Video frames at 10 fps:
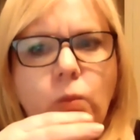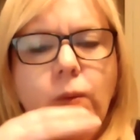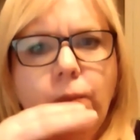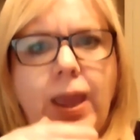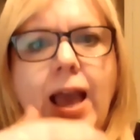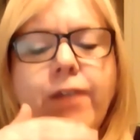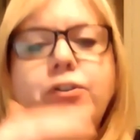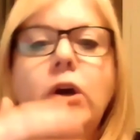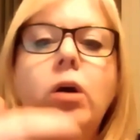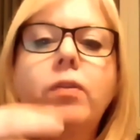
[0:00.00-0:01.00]
We have
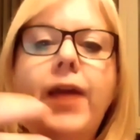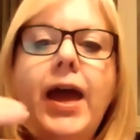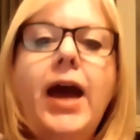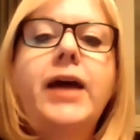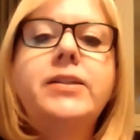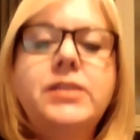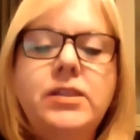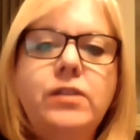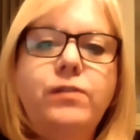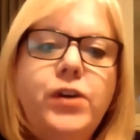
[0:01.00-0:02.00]
to hold their hand
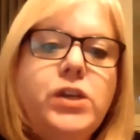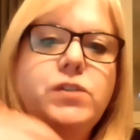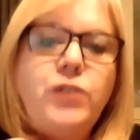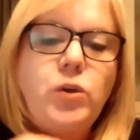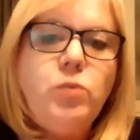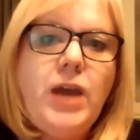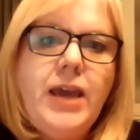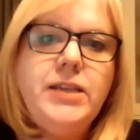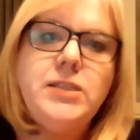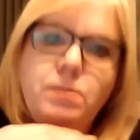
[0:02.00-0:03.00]
in the first few
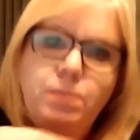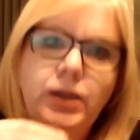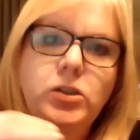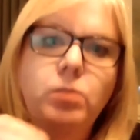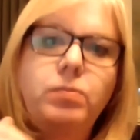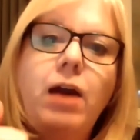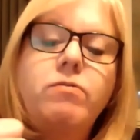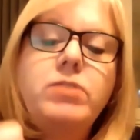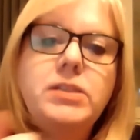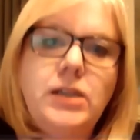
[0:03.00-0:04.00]
days to build up that
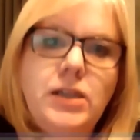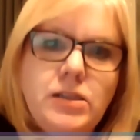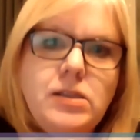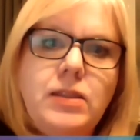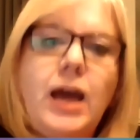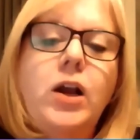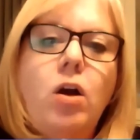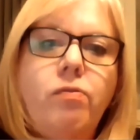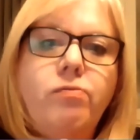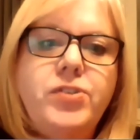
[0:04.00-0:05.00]
resilience and that
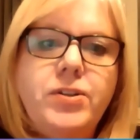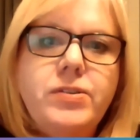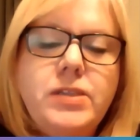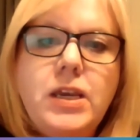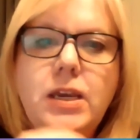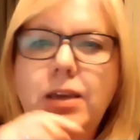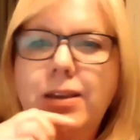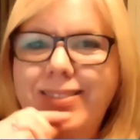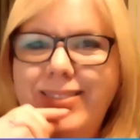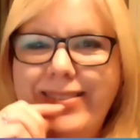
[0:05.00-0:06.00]
confidence.
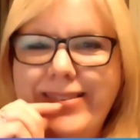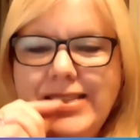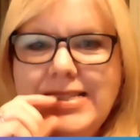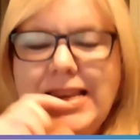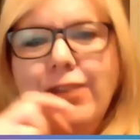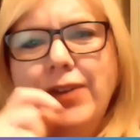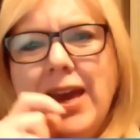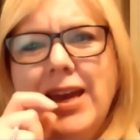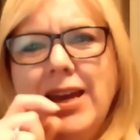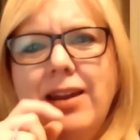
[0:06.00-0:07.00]

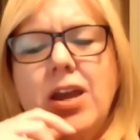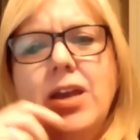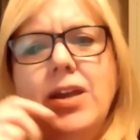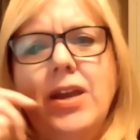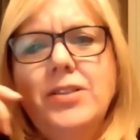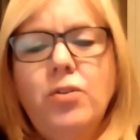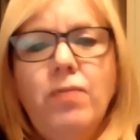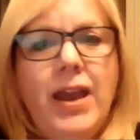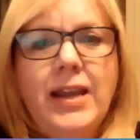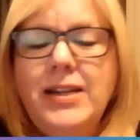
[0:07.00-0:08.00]
Self-care is
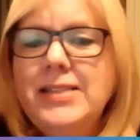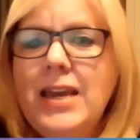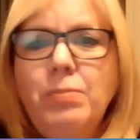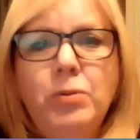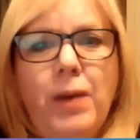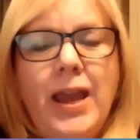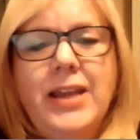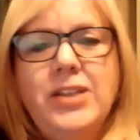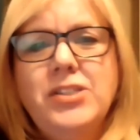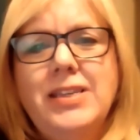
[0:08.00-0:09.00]
great and is enabled by
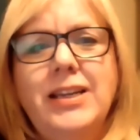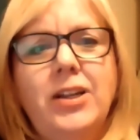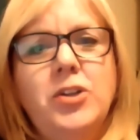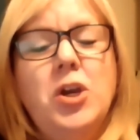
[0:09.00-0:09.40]
NHS England,